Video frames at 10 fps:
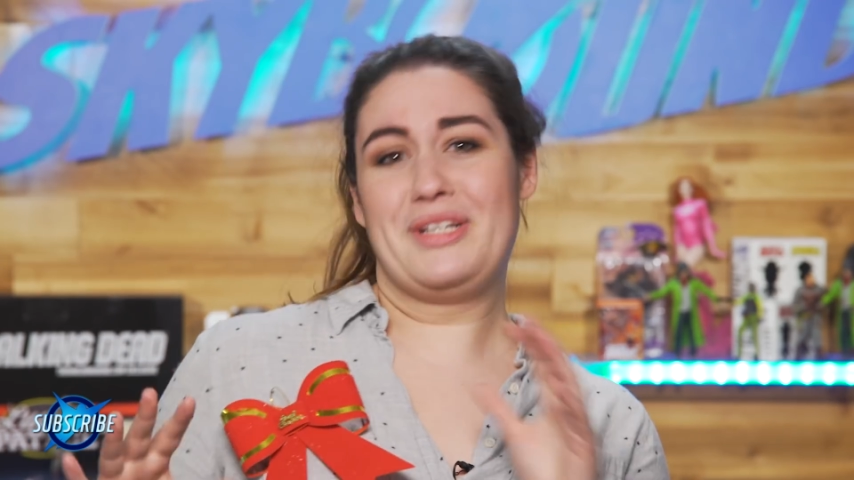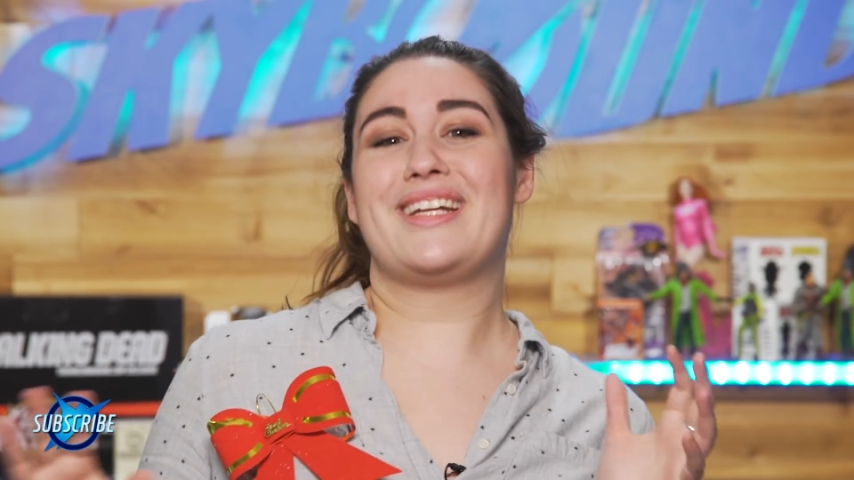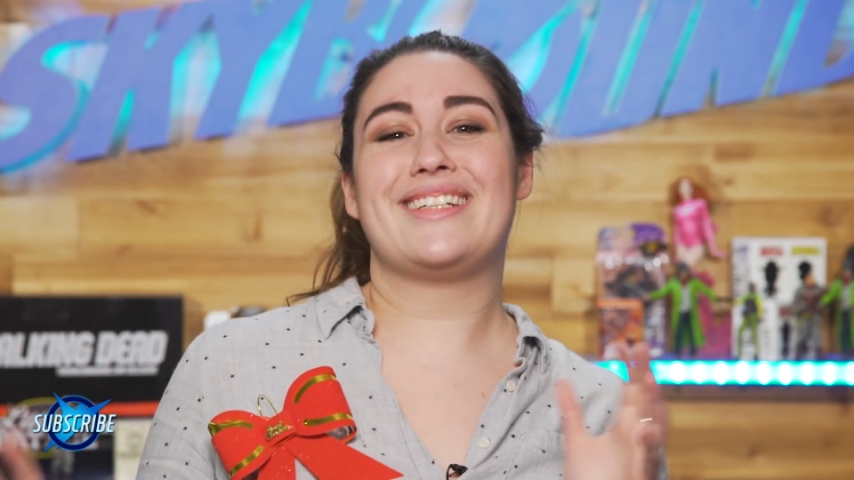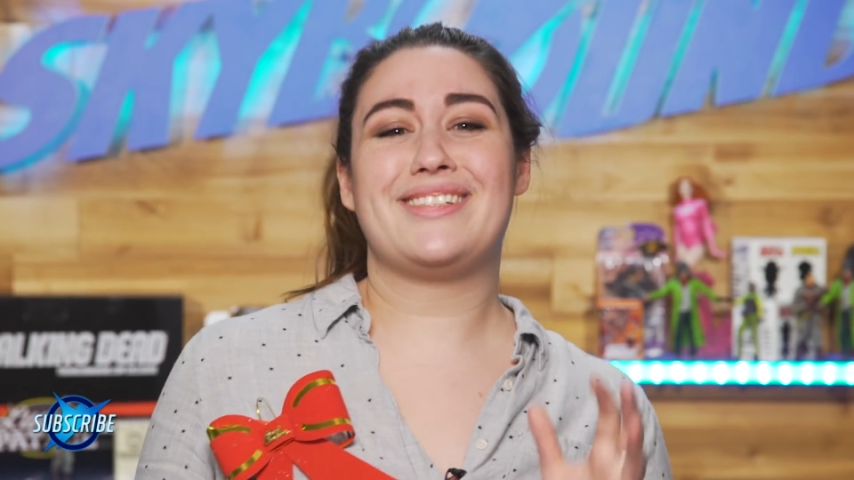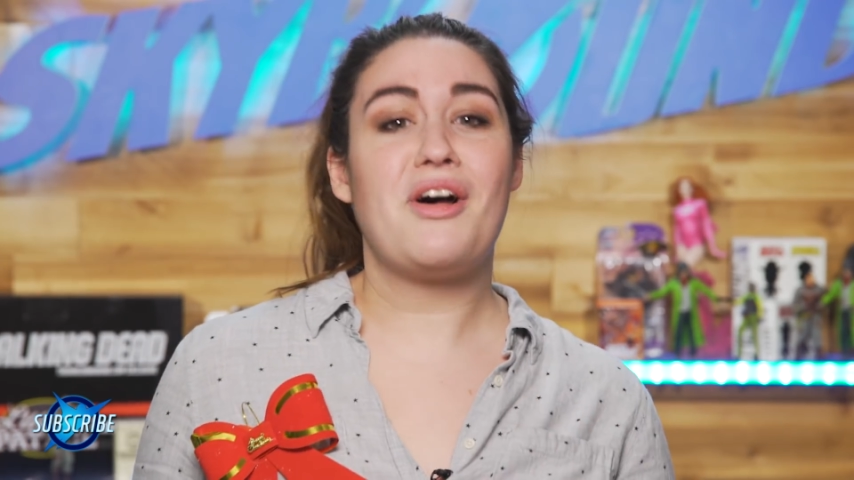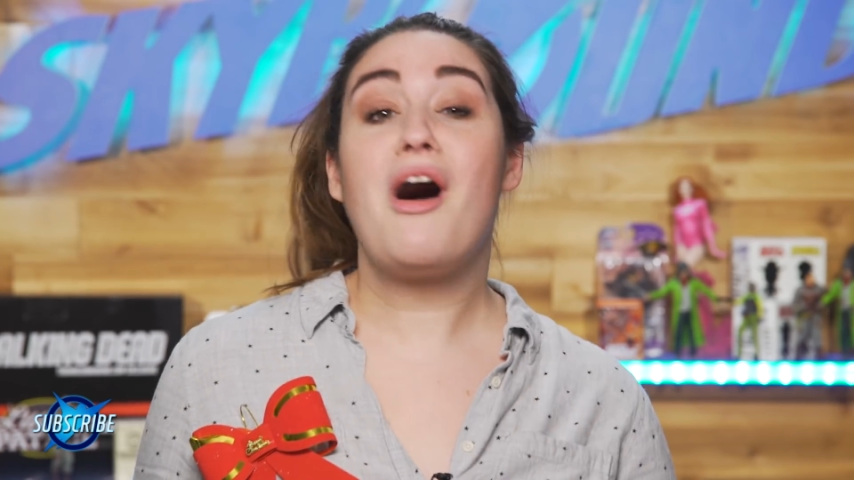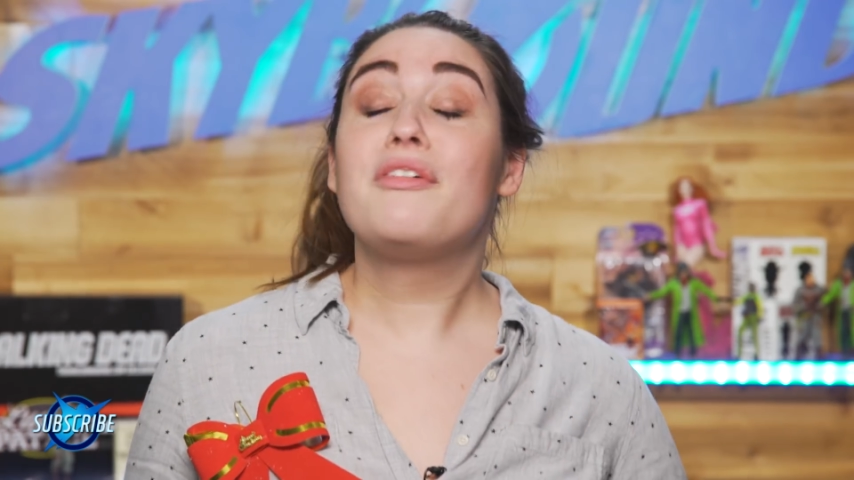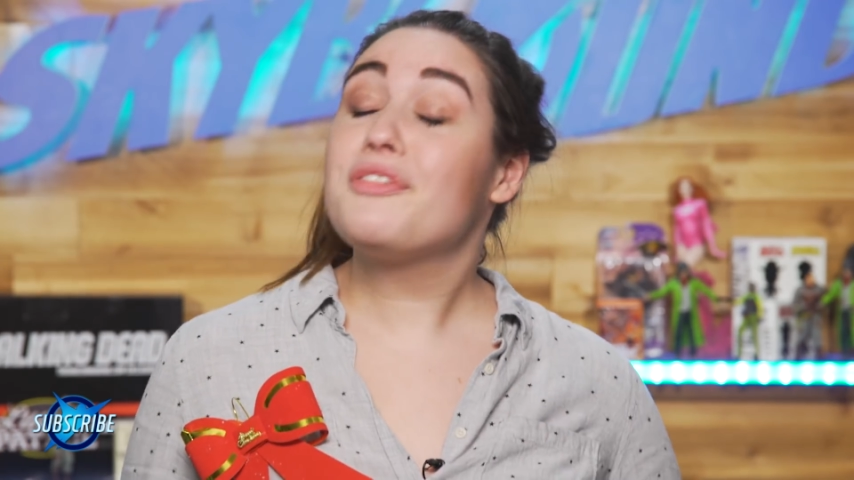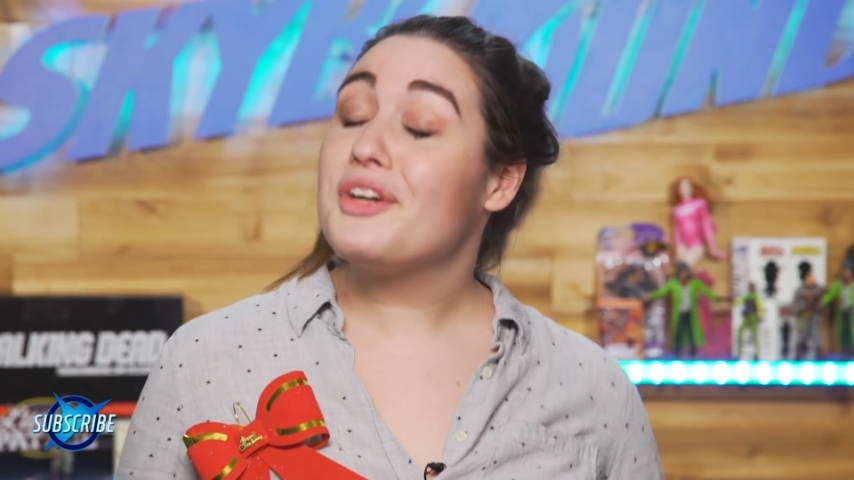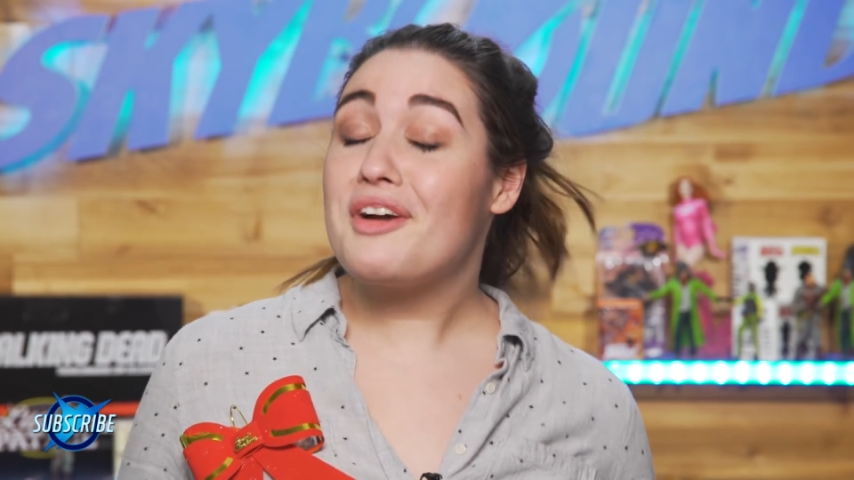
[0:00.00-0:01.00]
goodness,
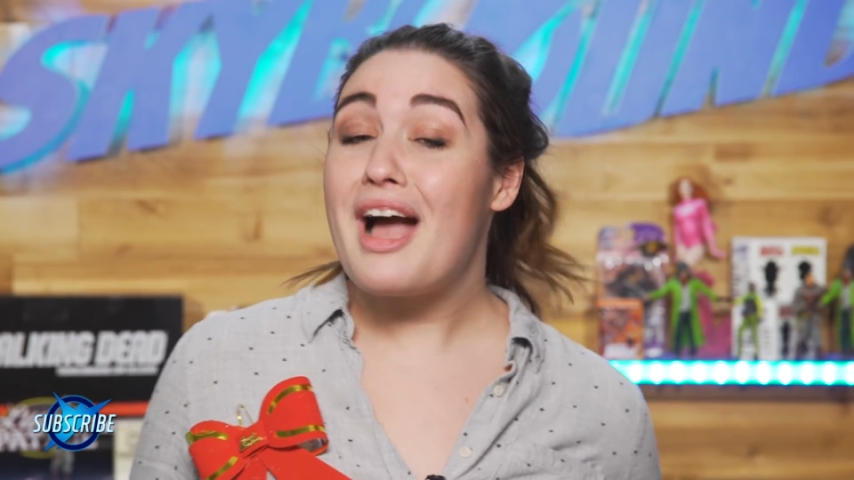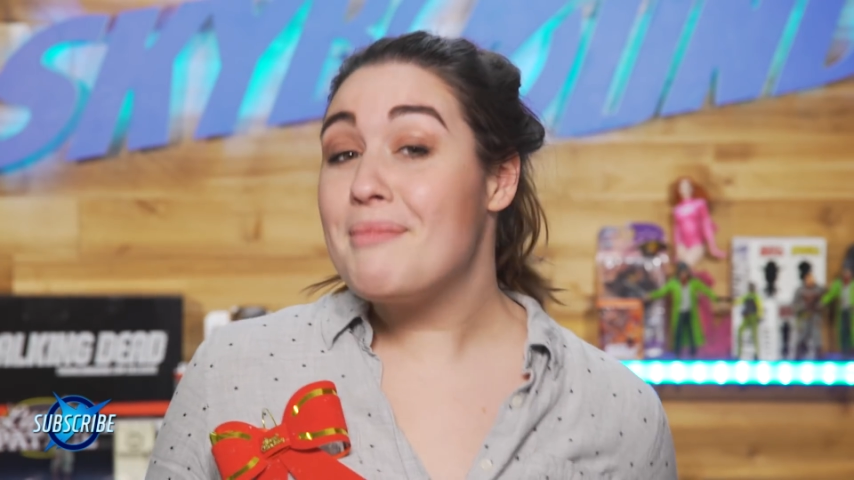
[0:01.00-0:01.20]
all for your